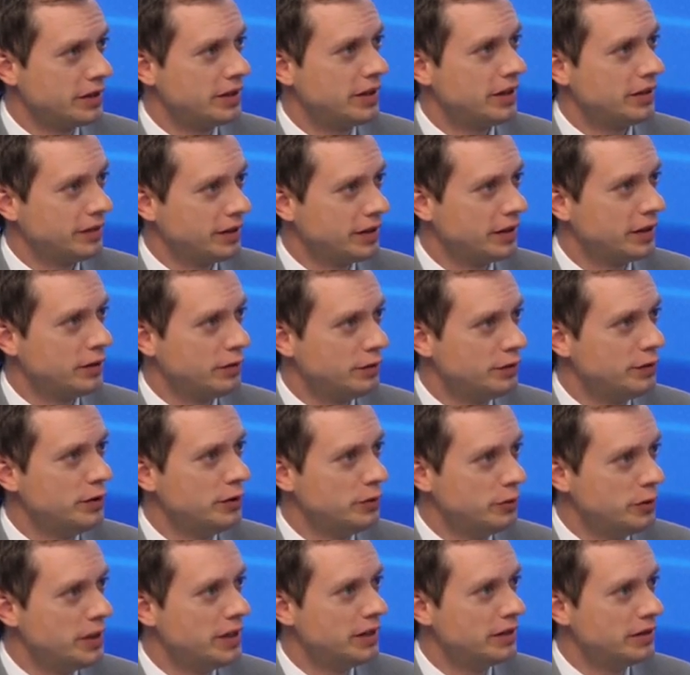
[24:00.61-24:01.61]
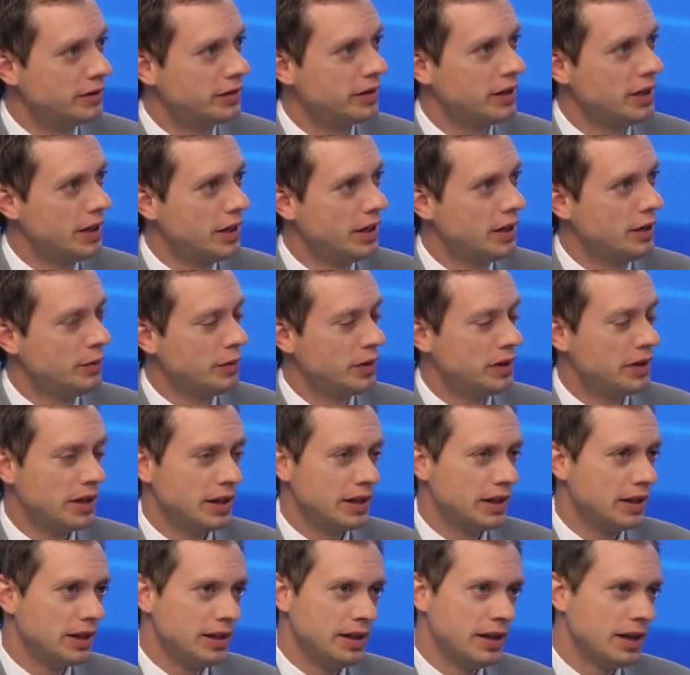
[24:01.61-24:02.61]
testing in a few weeks.
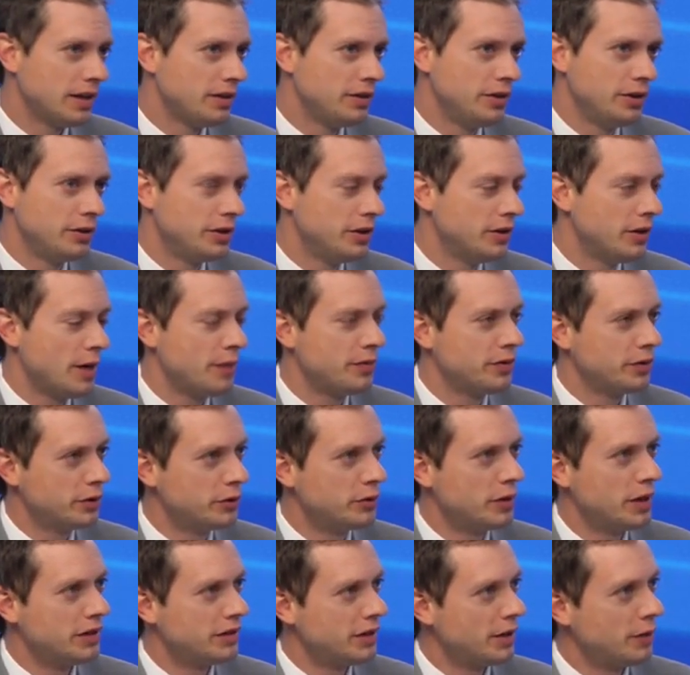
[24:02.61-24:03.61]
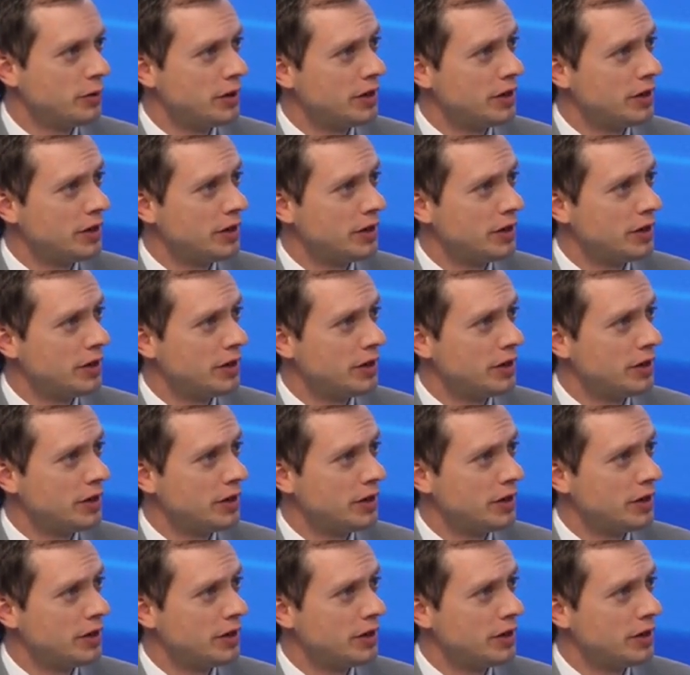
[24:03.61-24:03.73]
But yeah, you're, you're absolutely right, Tom.